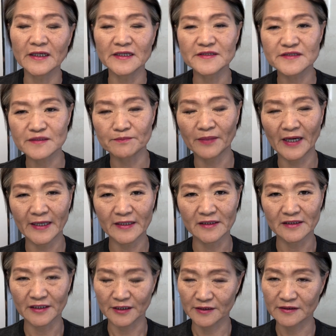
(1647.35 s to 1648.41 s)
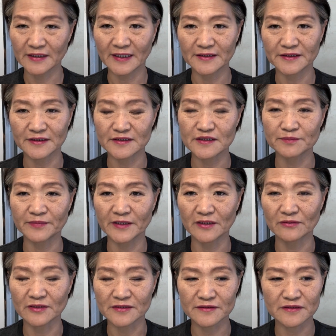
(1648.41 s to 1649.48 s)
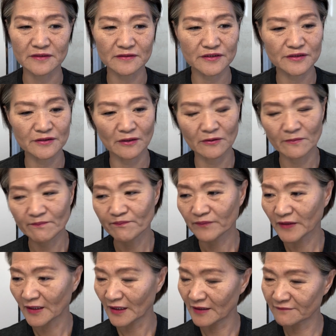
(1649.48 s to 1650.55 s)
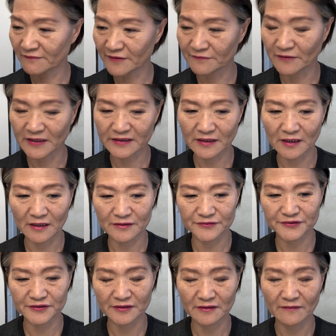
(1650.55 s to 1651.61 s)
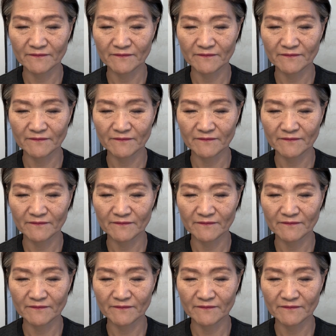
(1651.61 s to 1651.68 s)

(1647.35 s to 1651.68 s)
inspiring, that experience. So everyone got